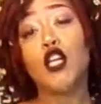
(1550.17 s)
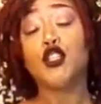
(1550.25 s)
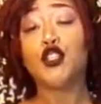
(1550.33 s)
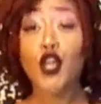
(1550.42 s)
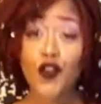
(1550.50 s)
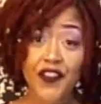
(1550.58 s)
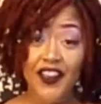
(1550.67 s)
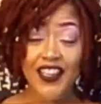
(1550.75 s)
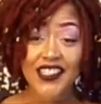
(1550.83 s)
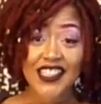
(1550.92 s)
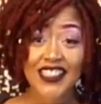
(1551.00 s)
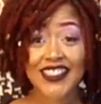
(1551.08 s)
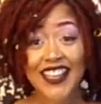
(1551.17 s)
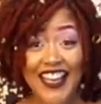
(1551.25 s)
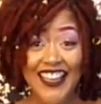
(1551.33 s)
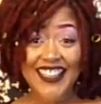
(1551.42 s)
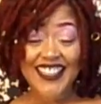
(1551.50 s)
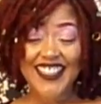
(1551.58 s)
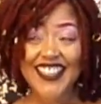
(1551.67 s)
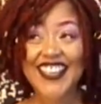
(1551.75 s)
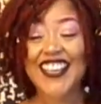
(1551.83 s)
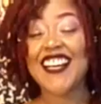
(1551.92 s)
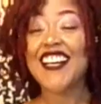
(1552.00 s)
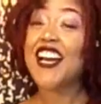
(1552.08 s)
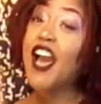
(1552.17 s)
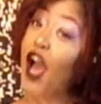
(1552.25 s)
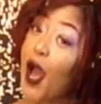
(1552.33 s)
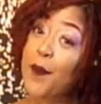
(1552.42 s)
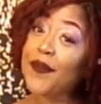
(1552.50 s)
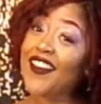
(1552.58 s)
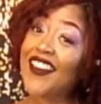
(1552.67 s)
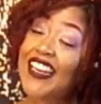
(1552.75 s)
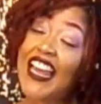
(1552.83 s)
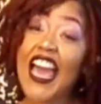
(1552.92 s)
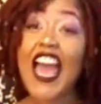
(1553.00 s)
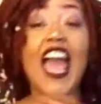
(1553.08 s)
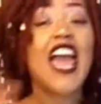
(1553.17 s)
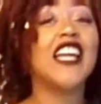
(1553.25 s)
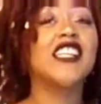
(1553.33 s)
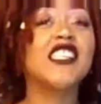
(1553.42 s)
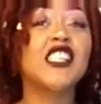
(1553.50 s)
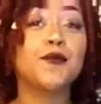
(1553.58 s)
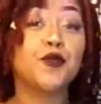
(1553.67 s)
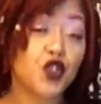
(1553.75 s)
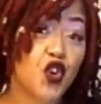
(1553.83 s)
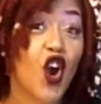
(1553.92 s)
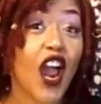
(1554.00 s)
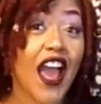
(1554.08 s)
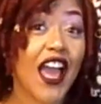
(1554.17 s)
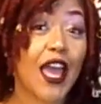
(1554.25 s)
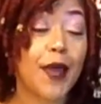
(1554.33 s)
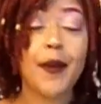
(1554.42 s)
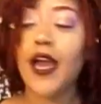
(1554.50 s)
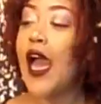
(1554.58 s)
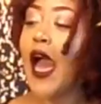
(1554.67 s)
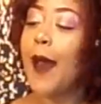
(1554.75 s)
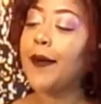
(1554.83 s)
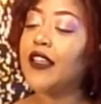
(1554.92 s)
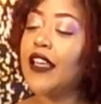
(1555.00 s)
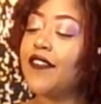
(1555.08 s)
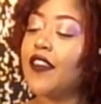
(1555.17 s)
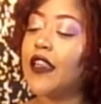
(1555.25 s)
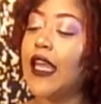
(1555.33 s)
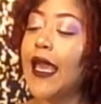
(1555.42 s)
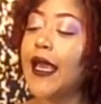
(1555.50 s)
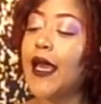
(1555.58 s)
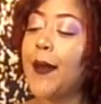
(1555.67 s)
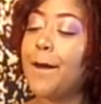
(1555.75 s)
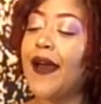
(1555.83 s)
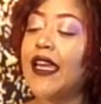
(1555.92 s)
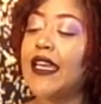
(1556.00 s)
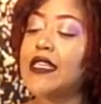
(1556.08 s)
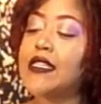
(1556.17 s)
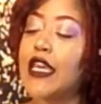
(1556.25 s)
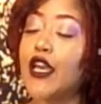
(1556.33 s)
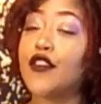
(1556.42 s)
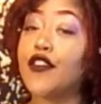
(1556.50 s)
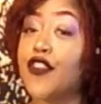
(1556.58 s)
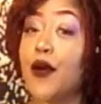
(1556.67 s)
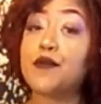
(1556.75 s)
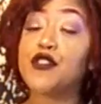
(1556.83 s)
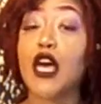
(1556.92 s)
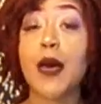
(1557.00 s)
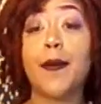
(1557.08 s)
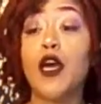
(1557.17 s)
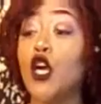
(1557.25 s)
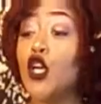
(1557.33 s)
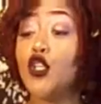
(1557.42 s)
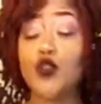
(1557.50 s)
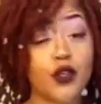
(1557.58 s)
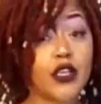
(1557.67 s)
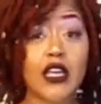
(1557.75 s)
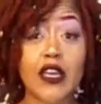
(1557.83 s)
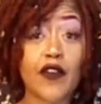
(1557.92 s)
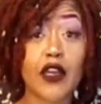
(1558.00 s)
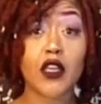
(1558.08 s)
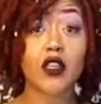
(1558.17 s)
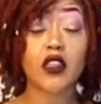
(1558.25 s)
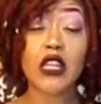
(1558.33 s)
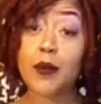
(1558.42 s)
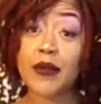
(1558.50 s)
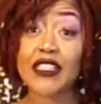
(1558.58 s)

Don't forget to like, comment, and subscribe. I believe the like button is here, the thumbs up. You can even thumb it